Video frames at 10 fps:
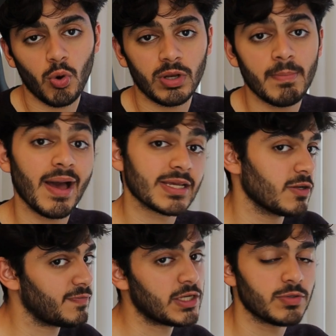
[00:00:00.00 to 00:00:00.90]
oral and
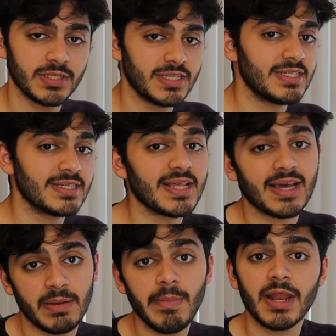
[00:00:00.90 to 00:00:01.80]
maxillofacial diseases that
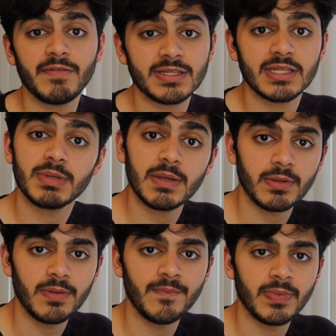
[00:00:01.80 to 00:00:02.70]
can manifest in people.